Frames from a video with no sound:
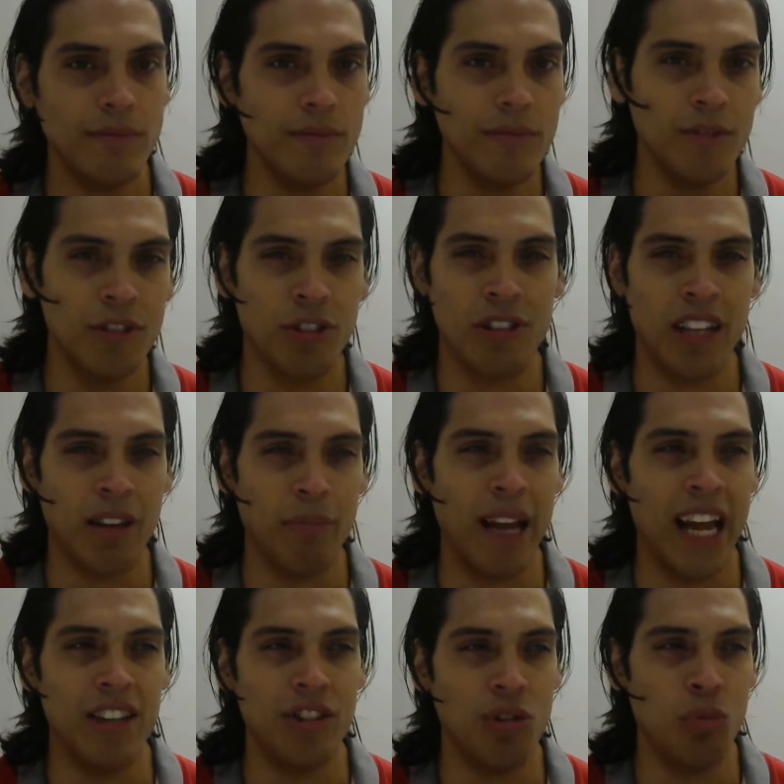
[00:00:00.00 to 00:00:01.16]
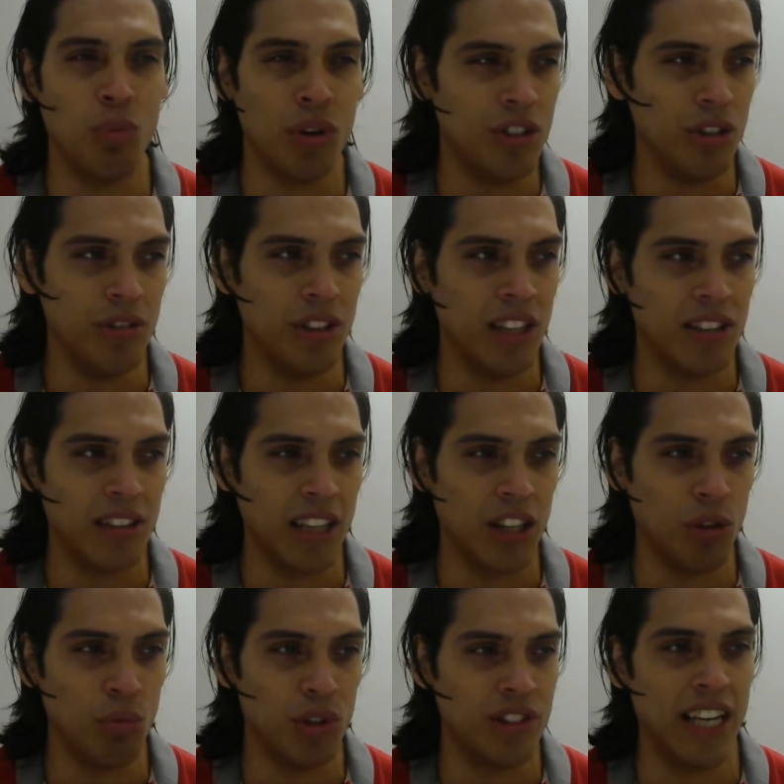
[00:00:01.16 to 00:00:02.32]
so I was like, man, you would do this. Like,
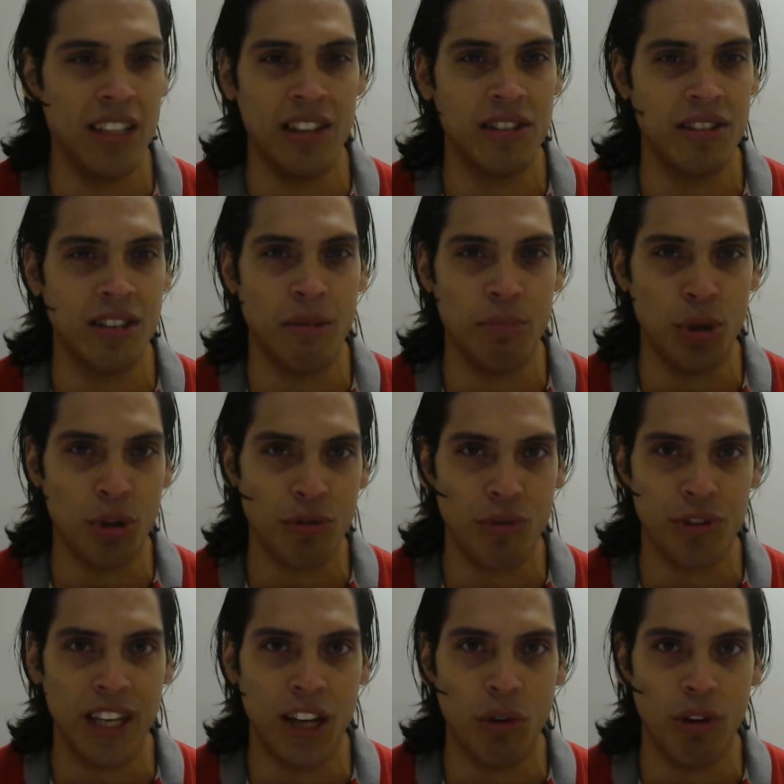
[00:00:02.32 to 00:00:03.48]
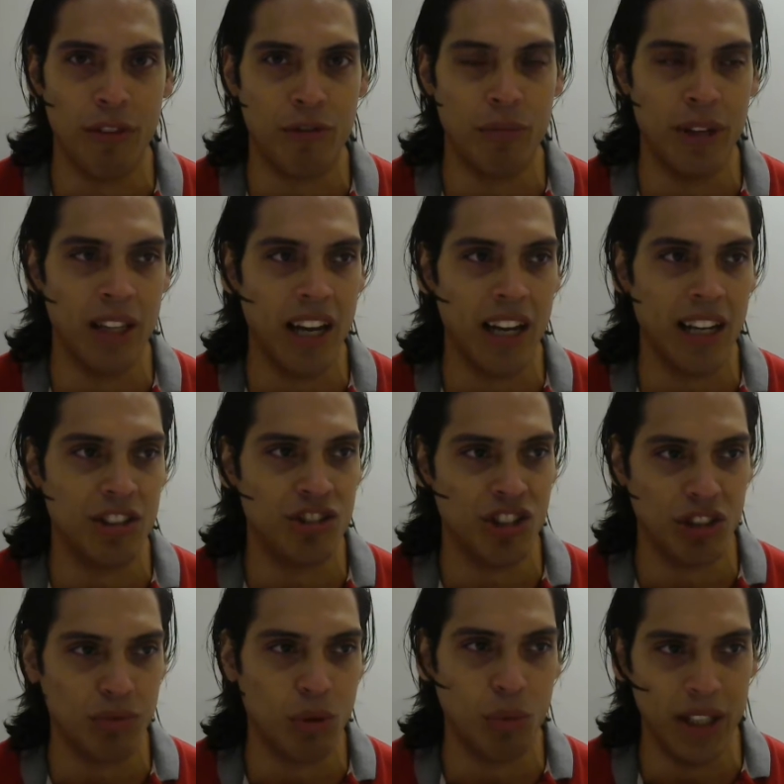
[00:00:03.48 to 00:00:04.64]
you would take this beautiful thing away from me. Like, it's
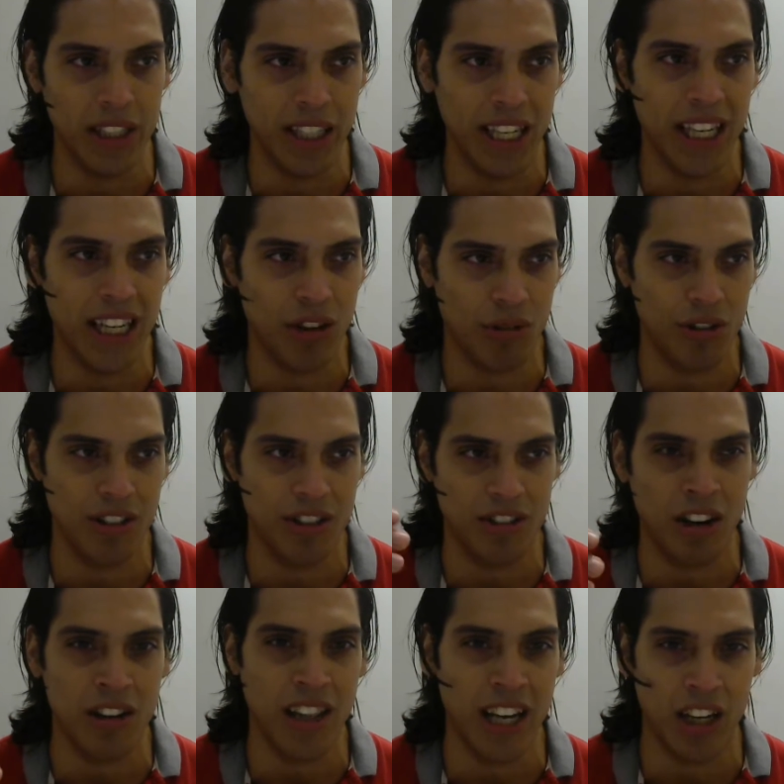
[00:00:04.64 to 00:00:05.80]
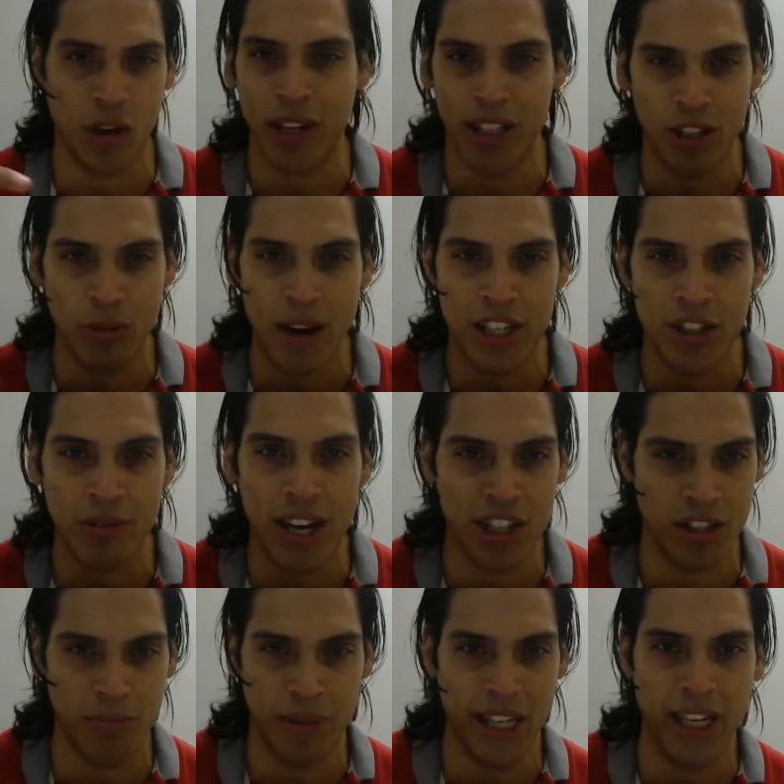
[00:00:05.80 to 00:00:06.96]
just what we need in order to start like going in the right
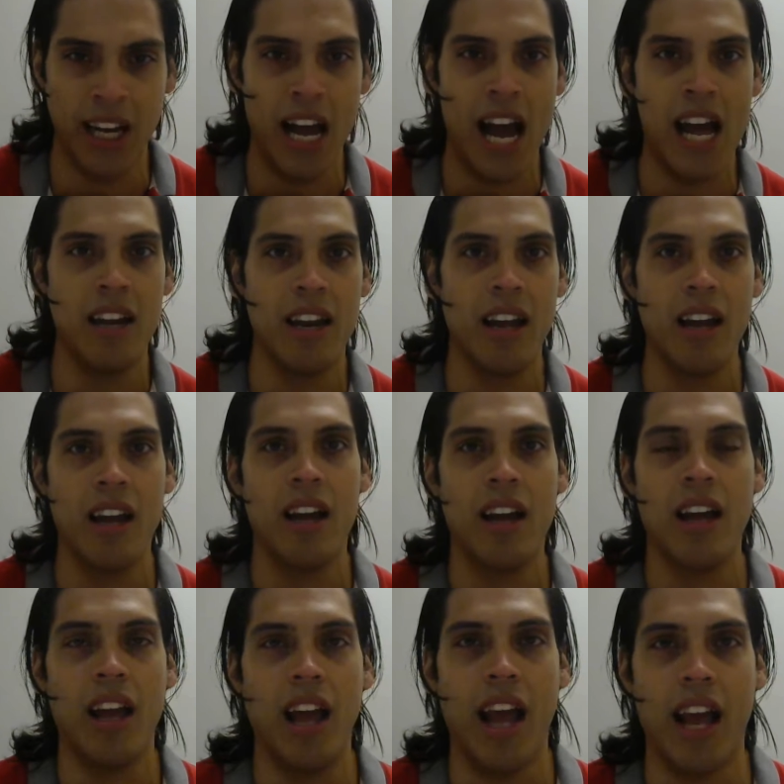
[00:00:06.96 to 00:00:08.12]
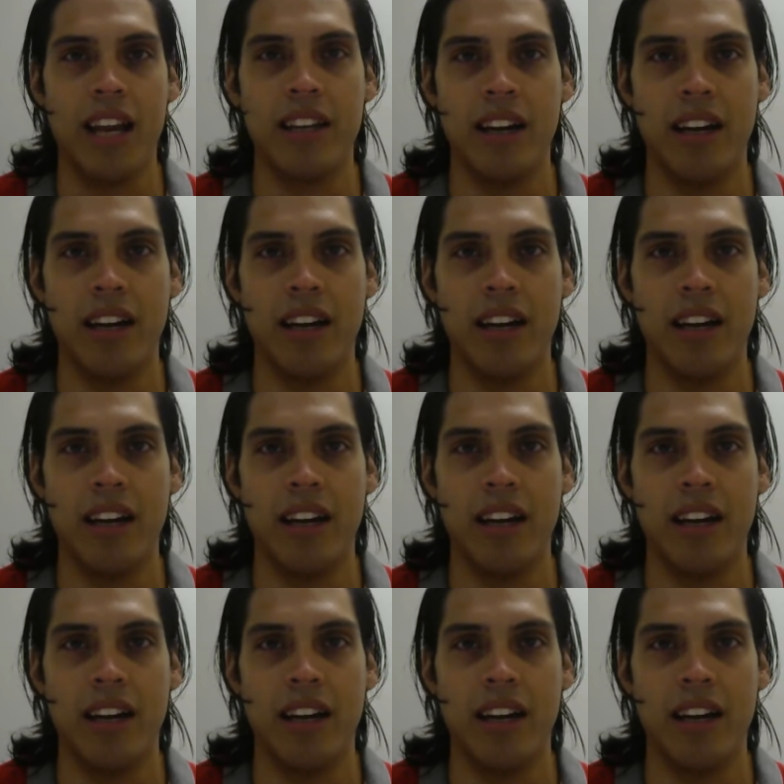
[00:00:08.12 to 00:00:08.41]
direction, me and God. And